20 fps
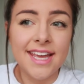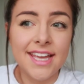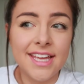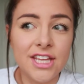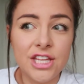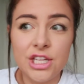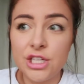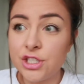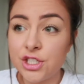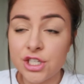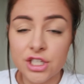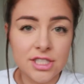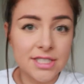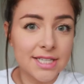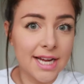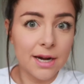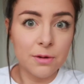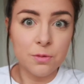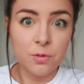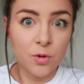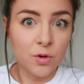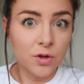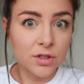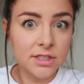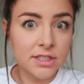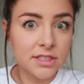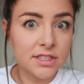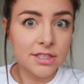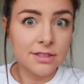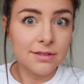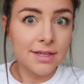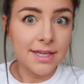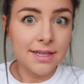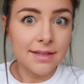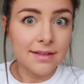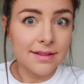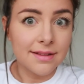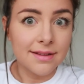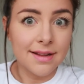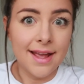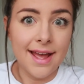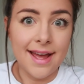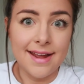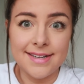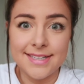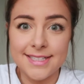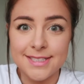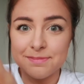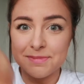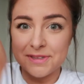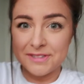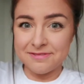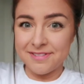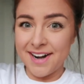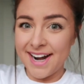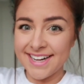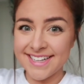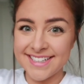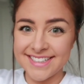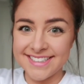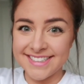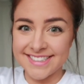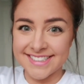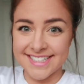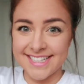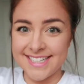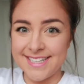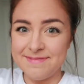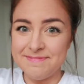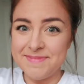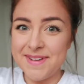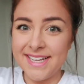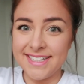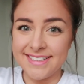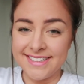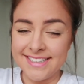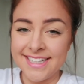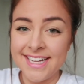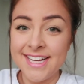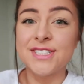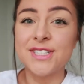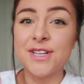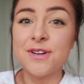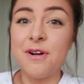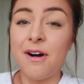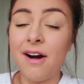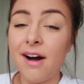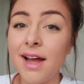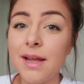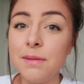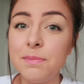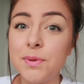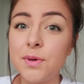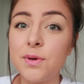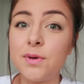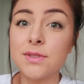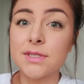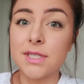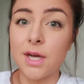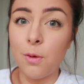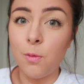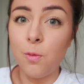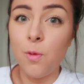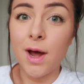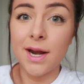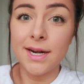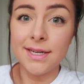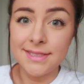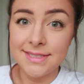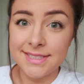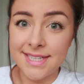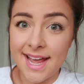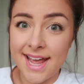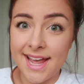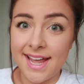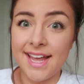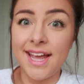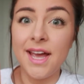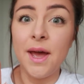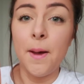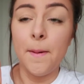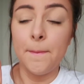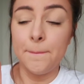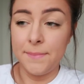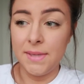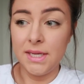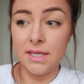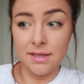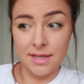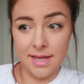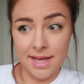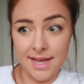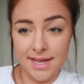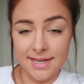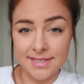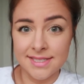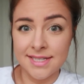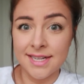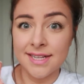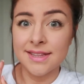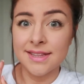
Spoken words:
you just add water to it and it's miraculously a meal. So I bought a one-day meal kit.